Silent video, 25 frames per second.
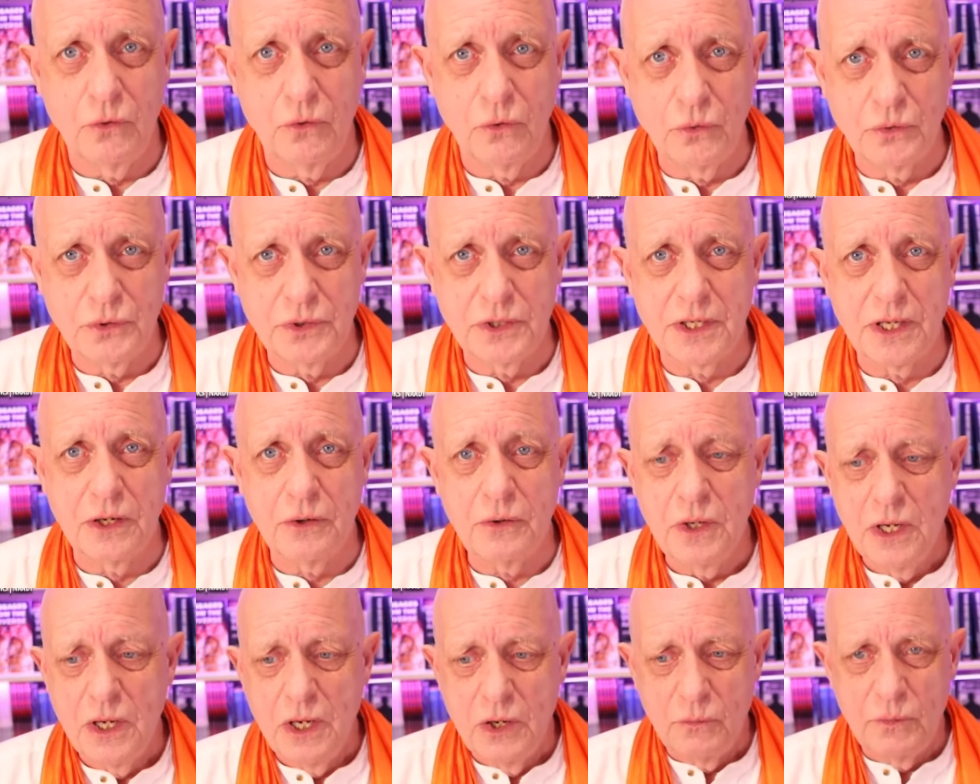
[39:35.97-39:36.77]
know,
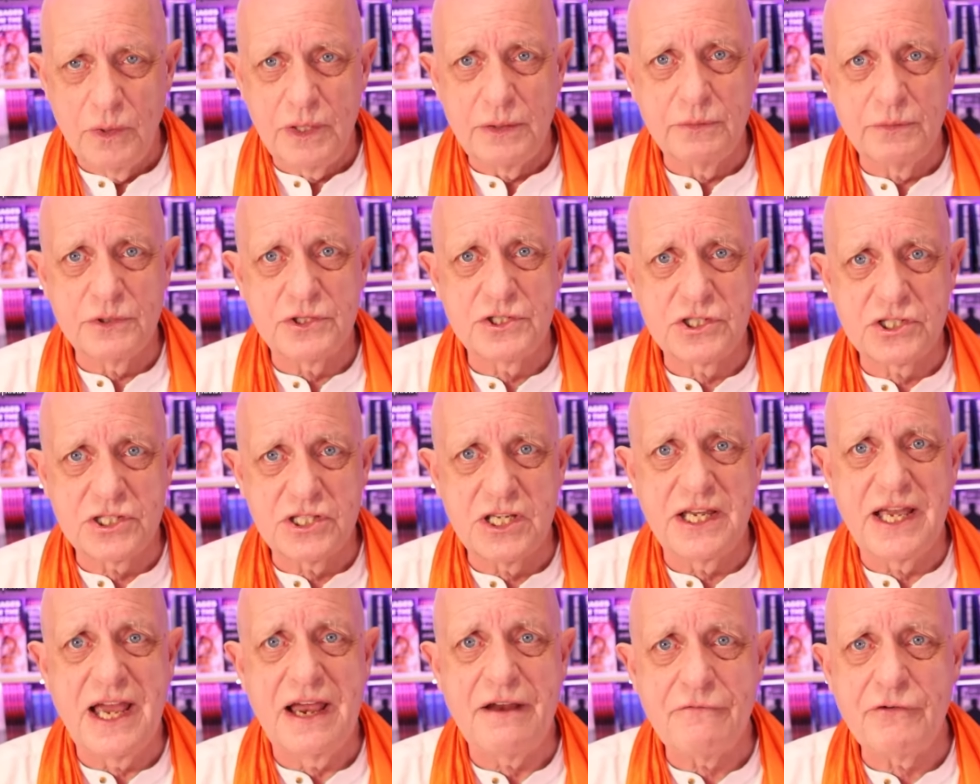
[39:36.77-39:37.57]
we would
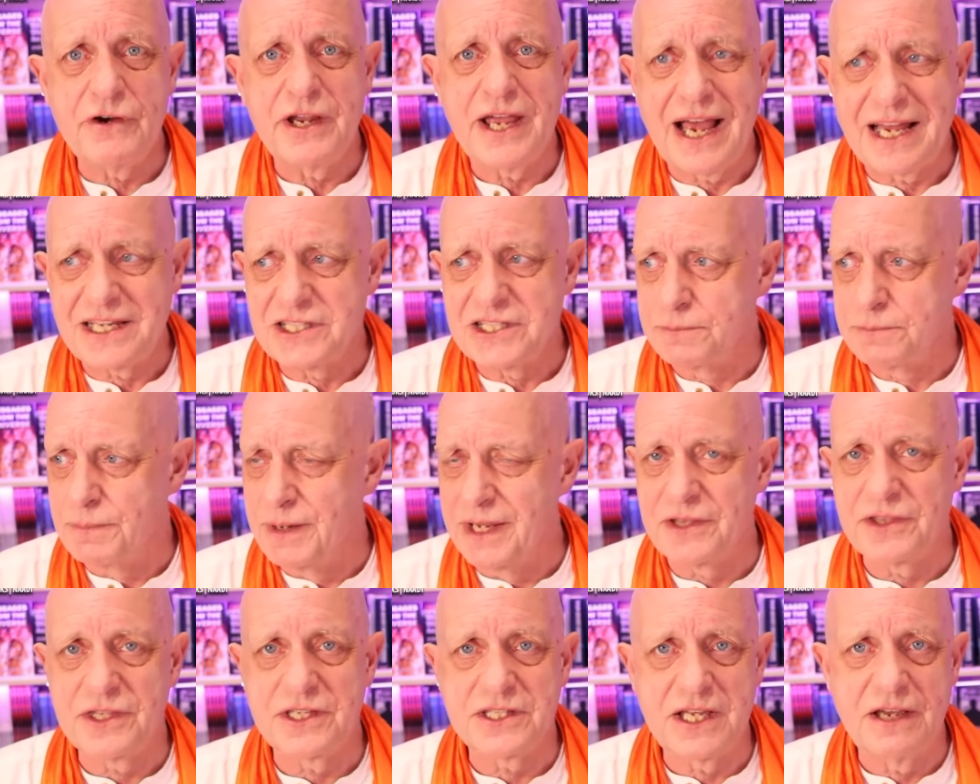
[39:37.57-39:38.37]
see every aspect
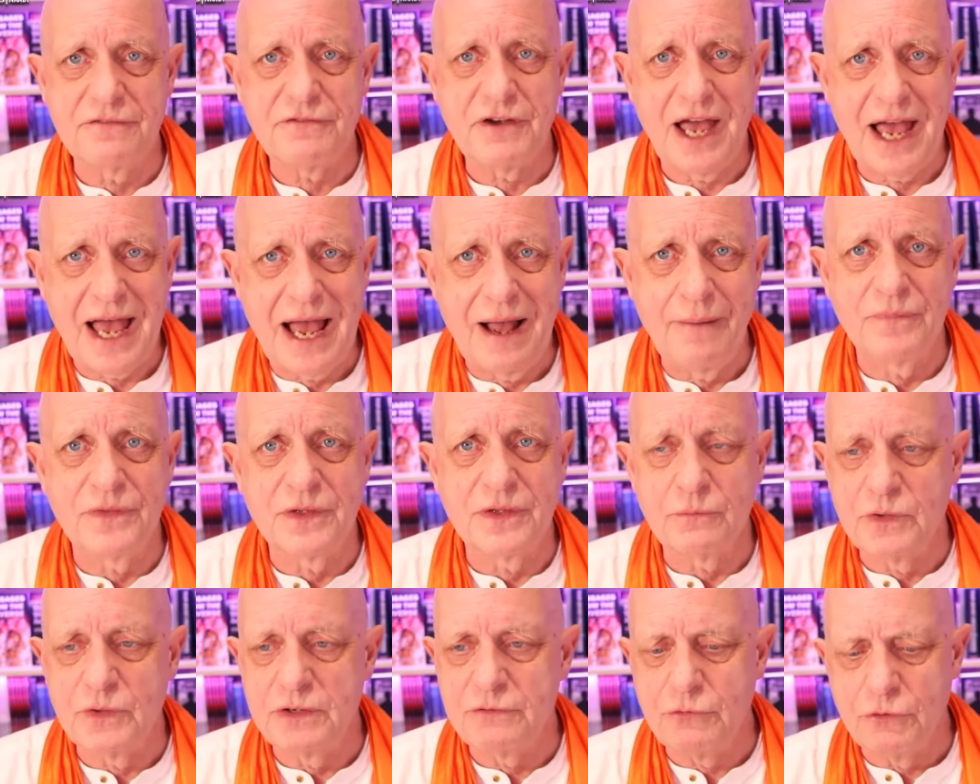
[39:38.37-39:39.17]
that's ever happened.
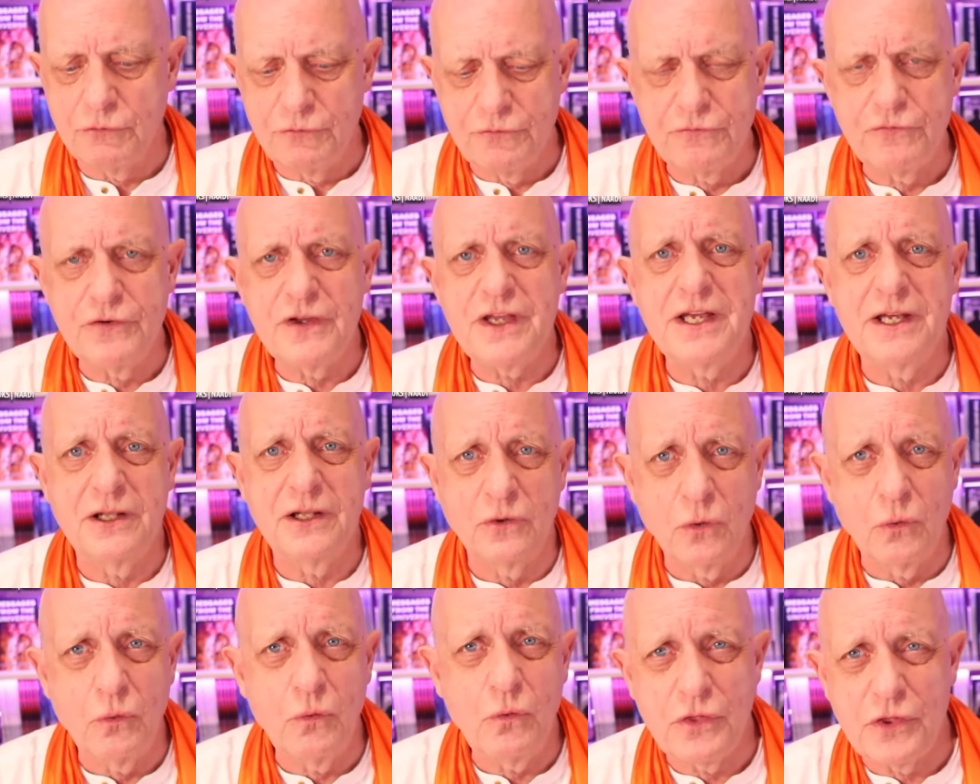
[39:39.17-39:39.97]
We will feel
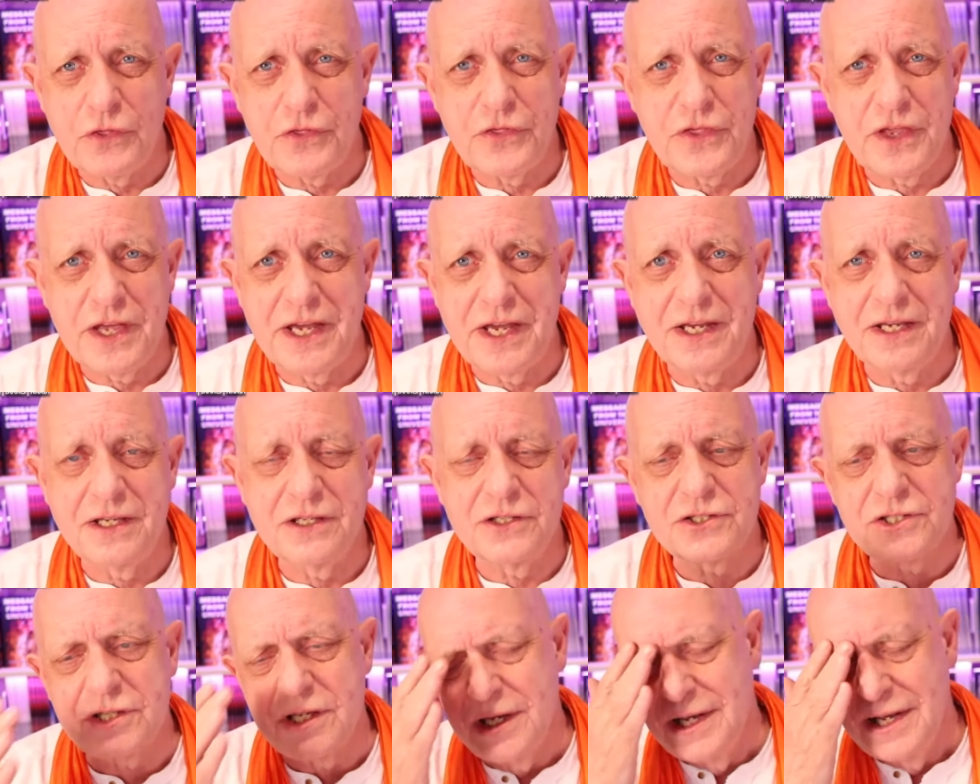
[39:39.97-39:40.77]
all the
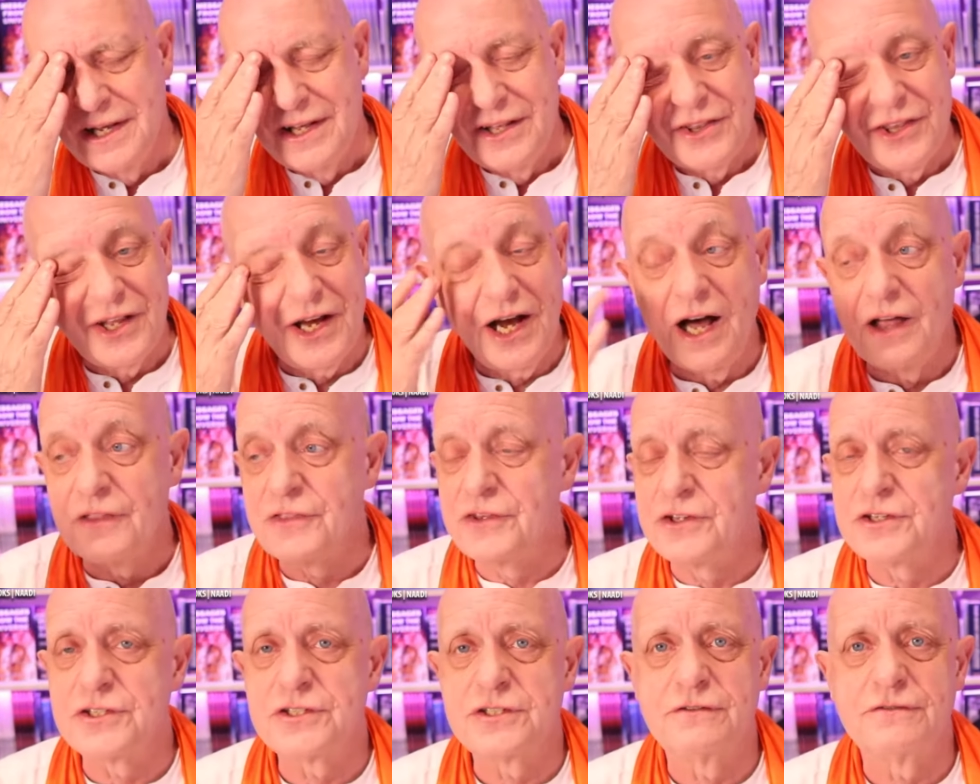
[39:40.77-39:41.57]
things that
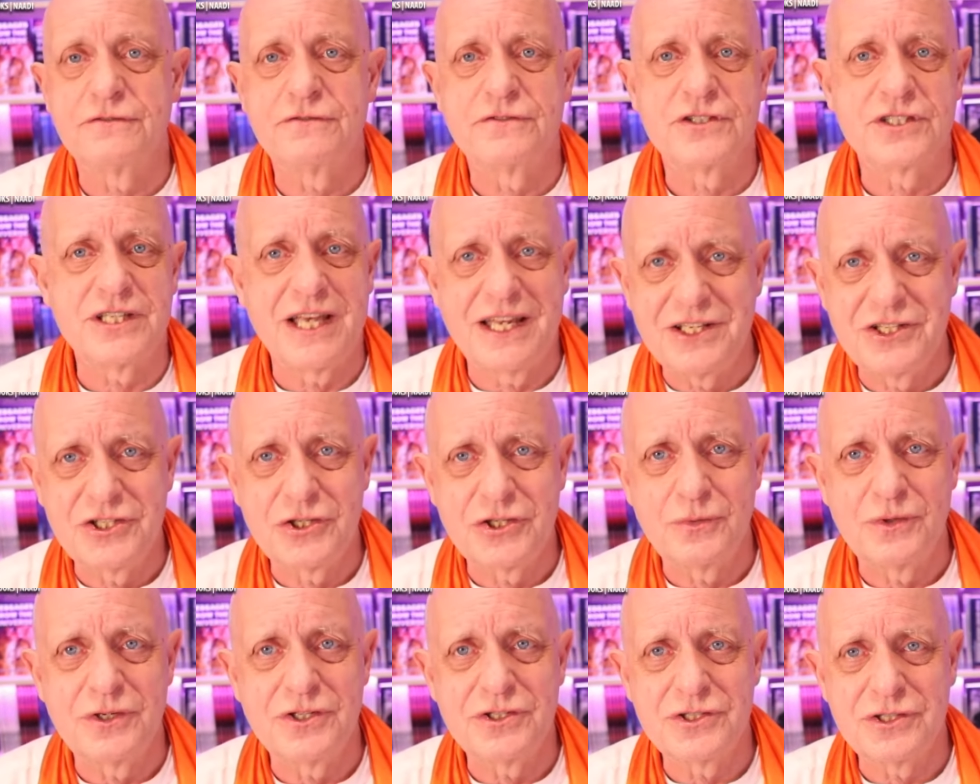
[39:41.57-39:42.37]
others have said
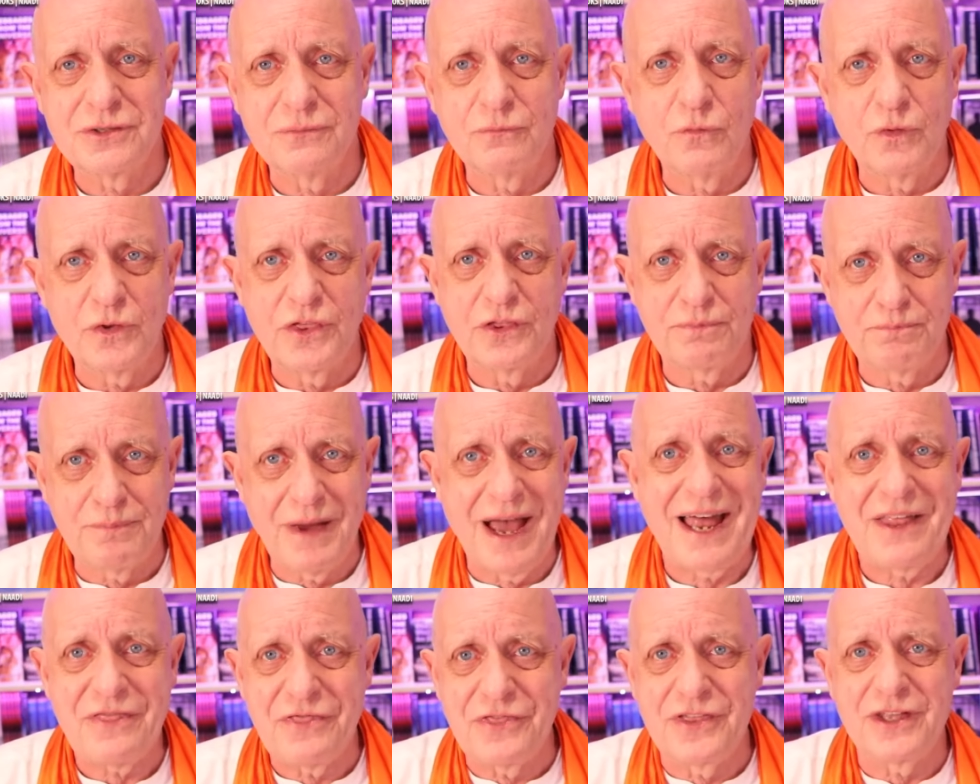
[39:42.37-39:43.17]
to us, and with
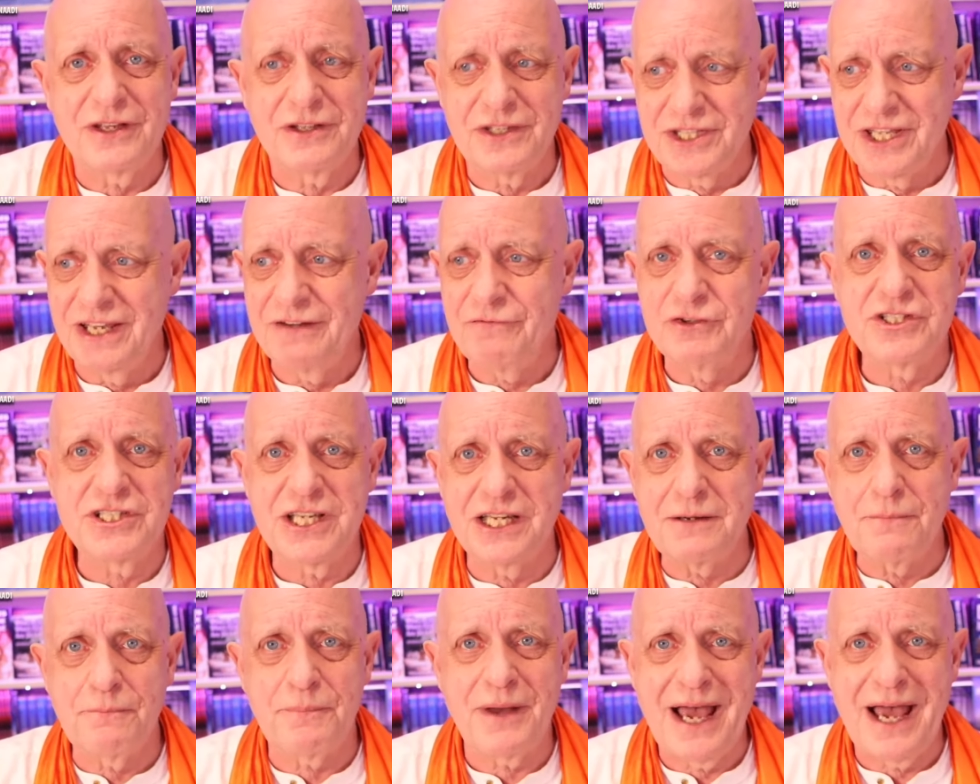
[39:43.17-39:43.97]
bad things, if we said
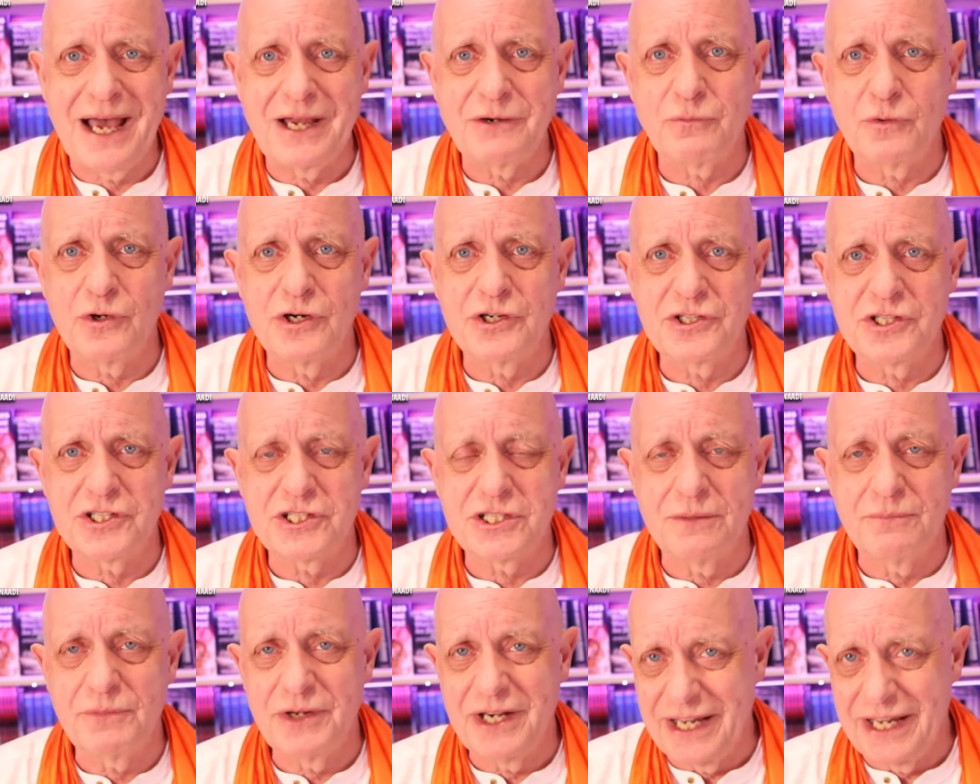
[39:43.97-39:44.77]
a bad word to
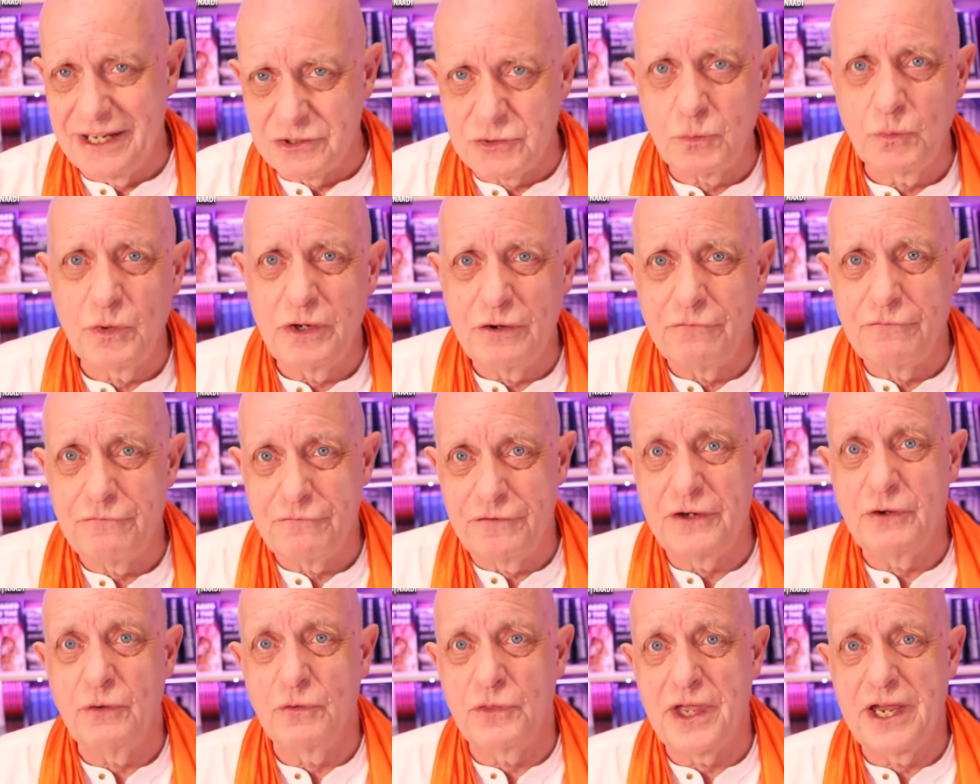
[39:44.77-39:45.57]
someone else, we'll
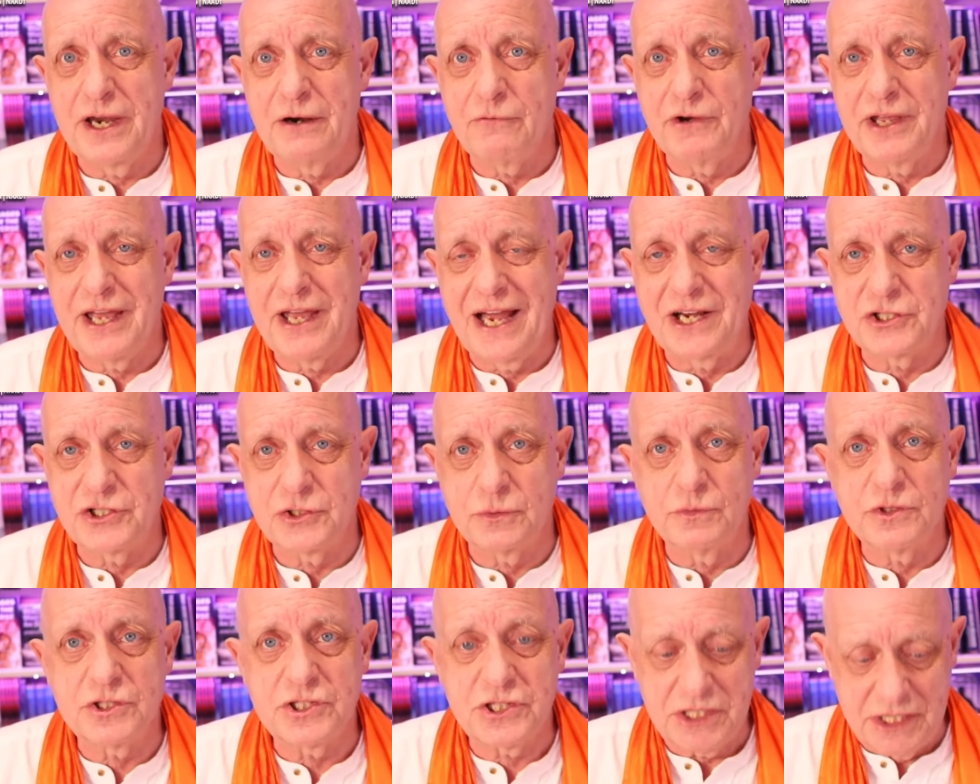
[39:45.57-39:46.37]
feel their reaction.
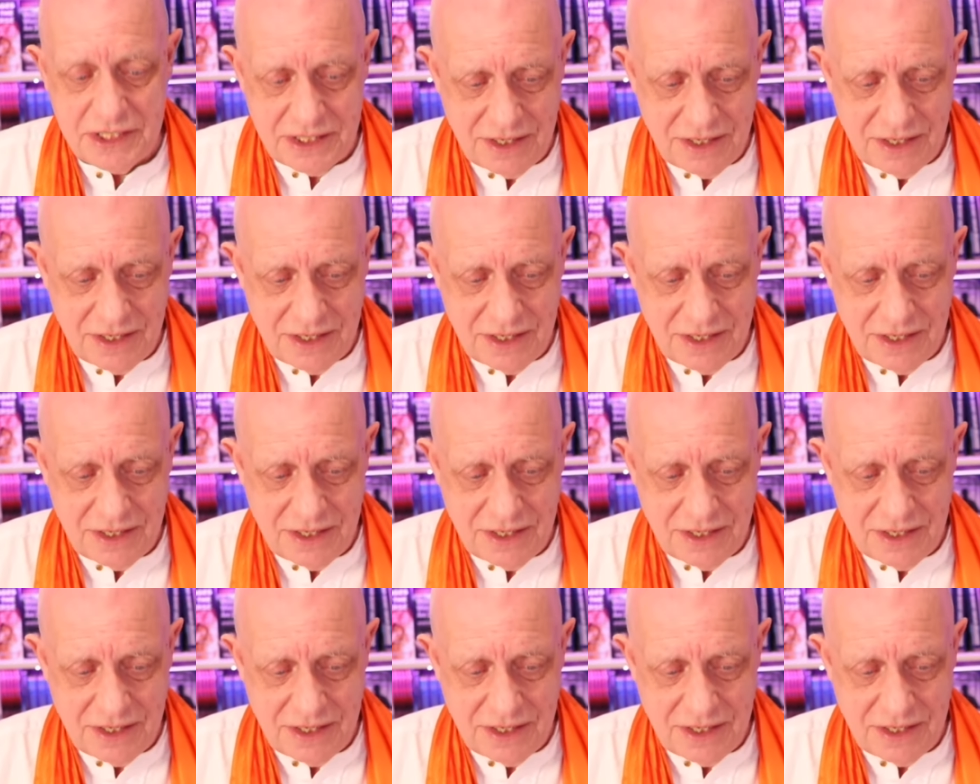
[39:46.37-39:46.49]
We'll see